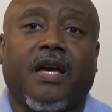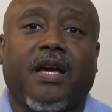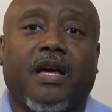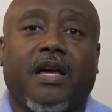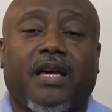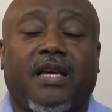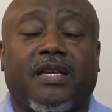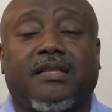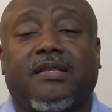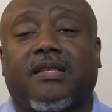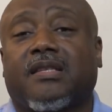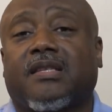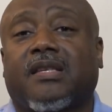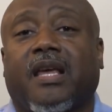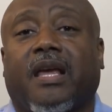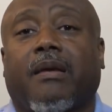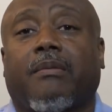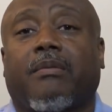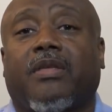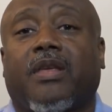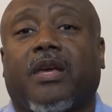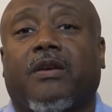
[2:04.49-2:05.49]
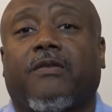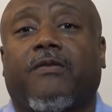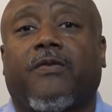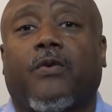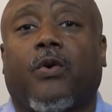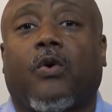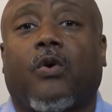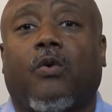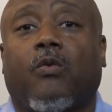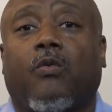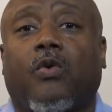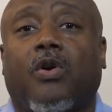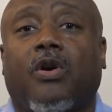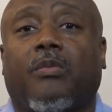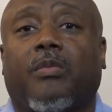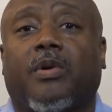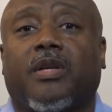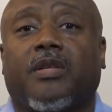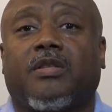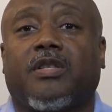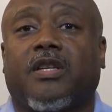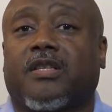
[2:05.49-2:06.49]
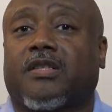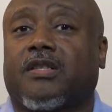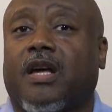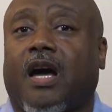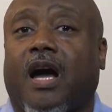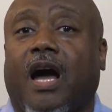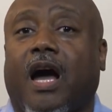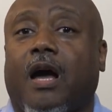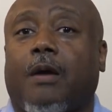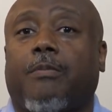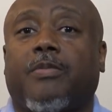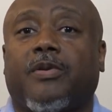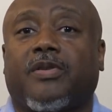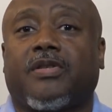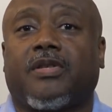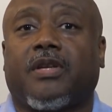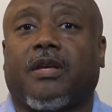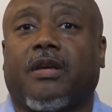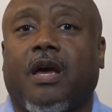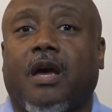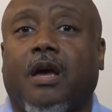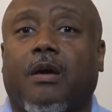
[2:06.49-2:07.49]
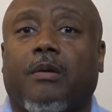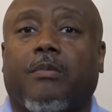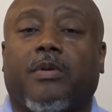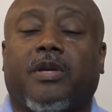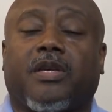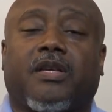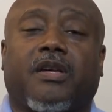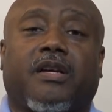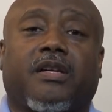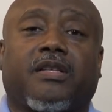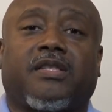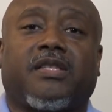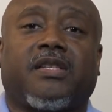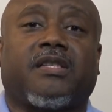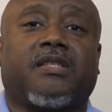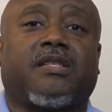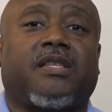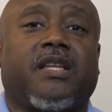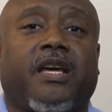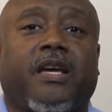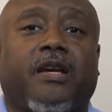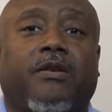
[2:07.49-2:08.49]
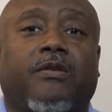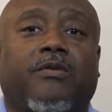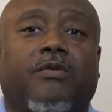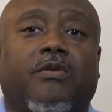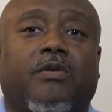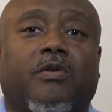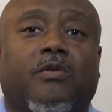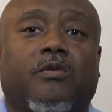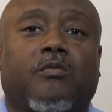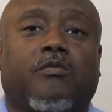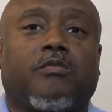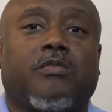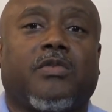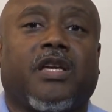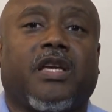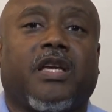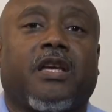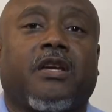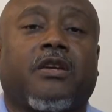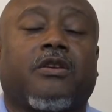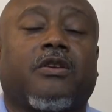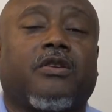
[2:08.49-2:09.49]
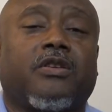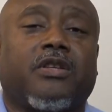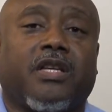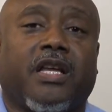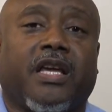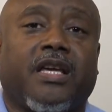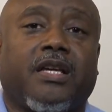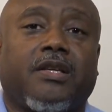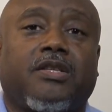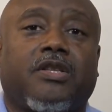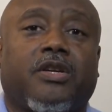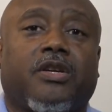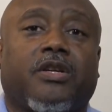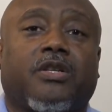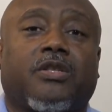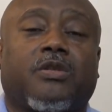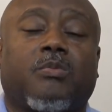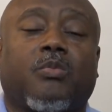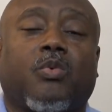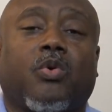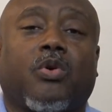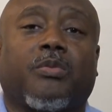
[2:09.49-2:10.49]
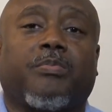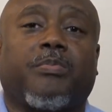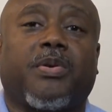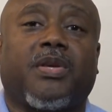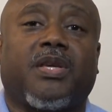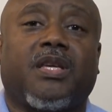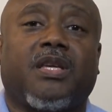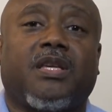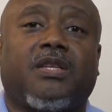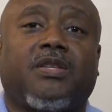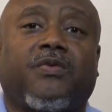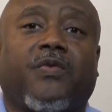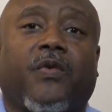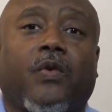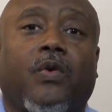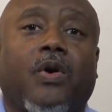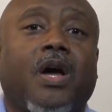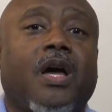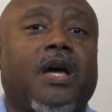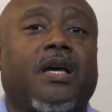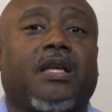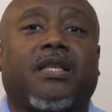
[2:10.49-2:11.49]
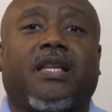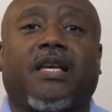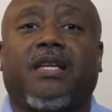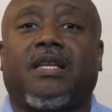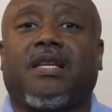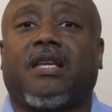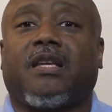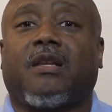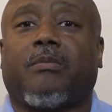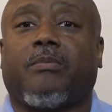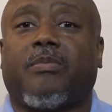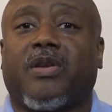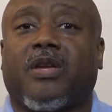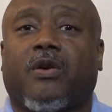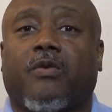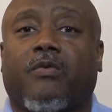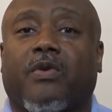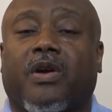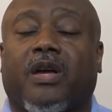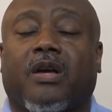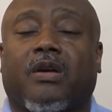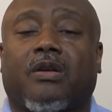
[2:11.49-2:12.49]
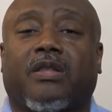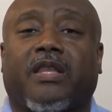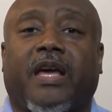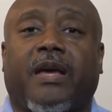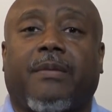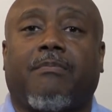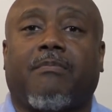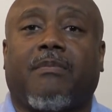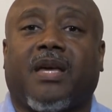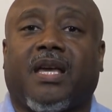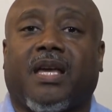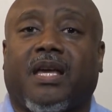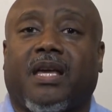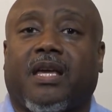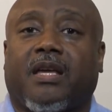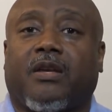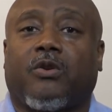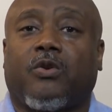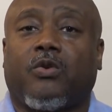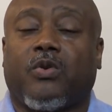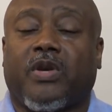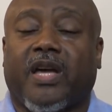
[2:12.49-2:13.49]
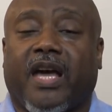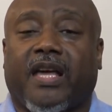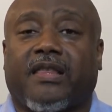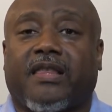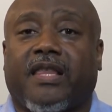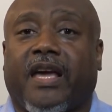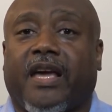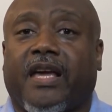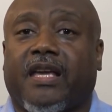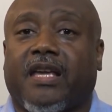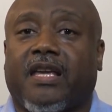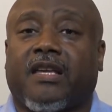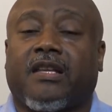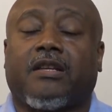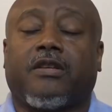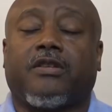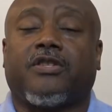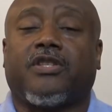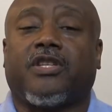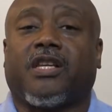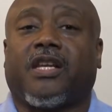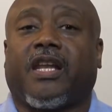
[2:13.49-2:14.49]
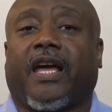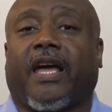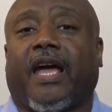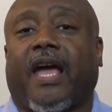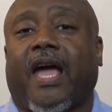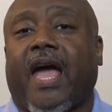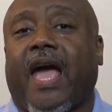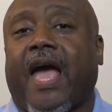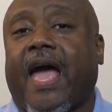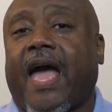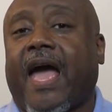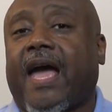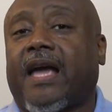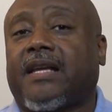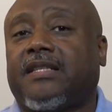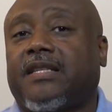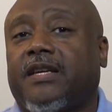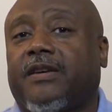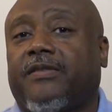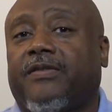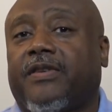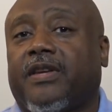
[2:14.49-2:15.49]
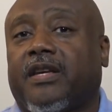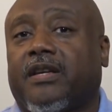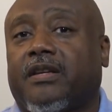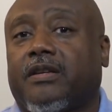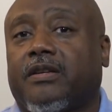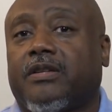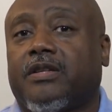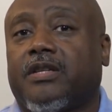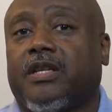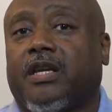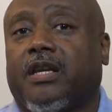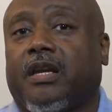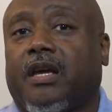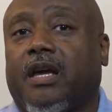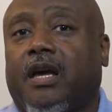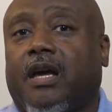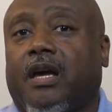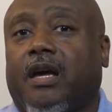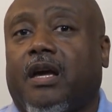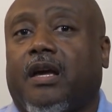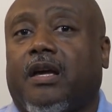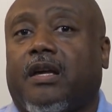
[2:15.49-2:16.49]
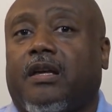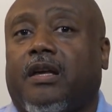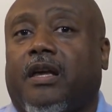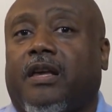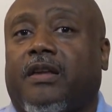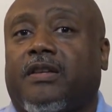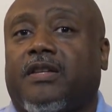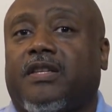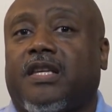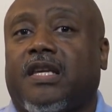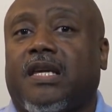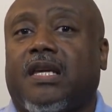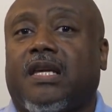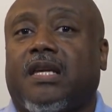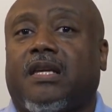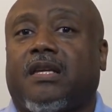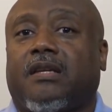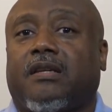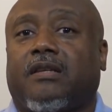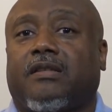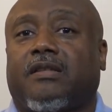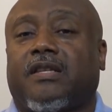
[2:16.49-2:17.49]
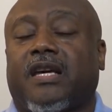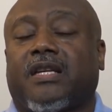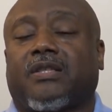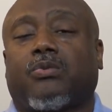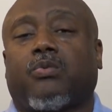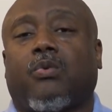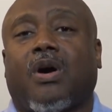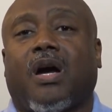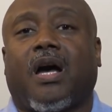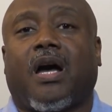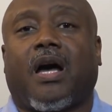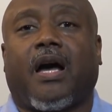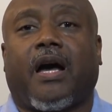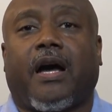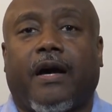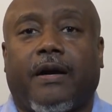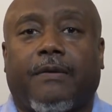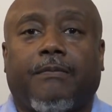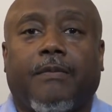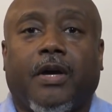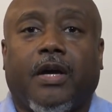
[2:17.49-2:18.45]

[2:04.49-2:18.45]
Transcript: It's the same thing for a woman, just the opposite. Because since their inner nature is more peaceful, they need to be around that man who got that energy, that active energy. Indeed, that's why,